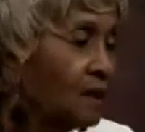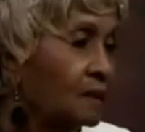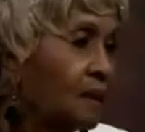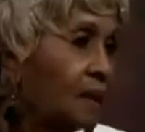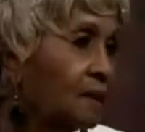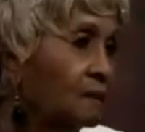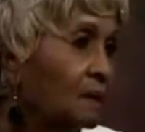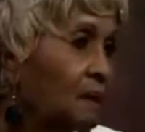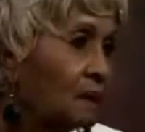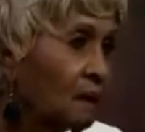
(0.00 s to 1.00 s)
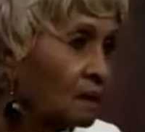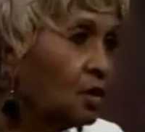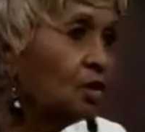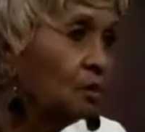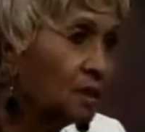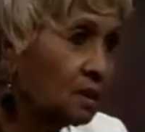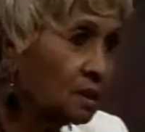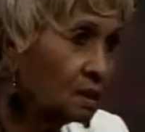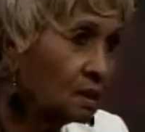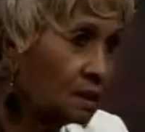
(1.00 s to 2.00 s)
than a human
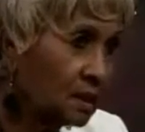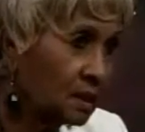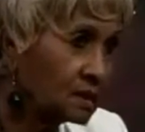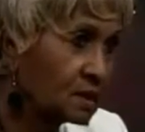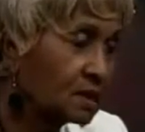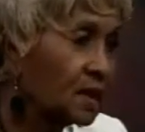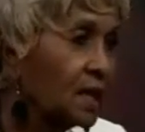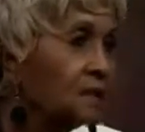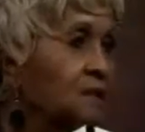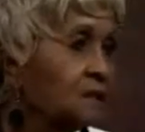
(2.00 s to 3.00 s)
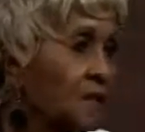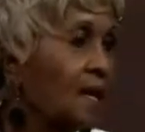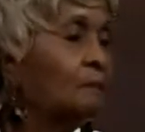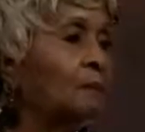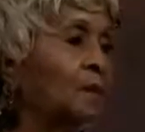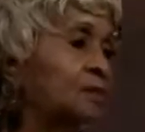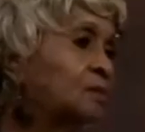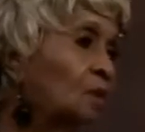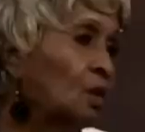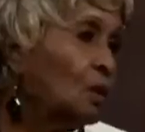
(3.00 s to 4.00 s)
does. It takes that much more